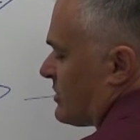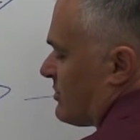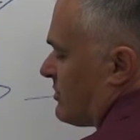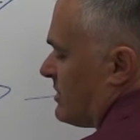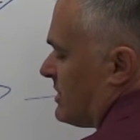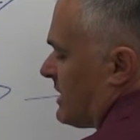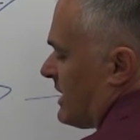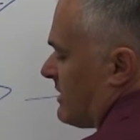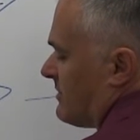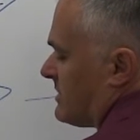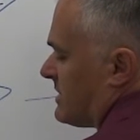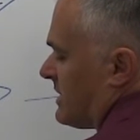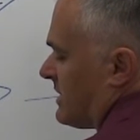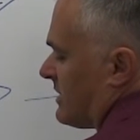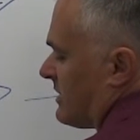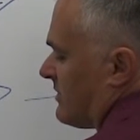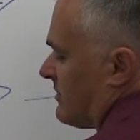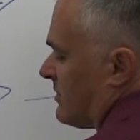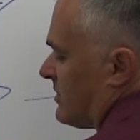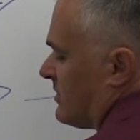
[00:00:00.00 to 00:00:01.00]
3 times
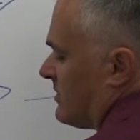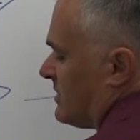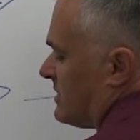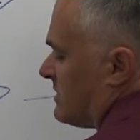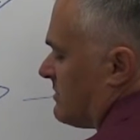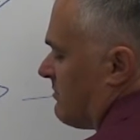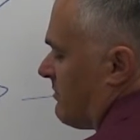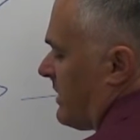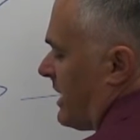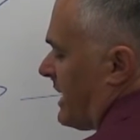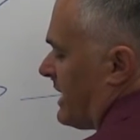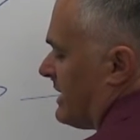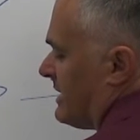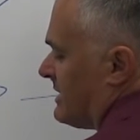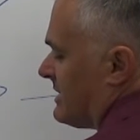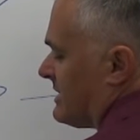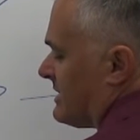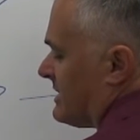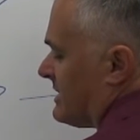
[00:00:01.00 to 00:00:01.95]
negative 2 is minus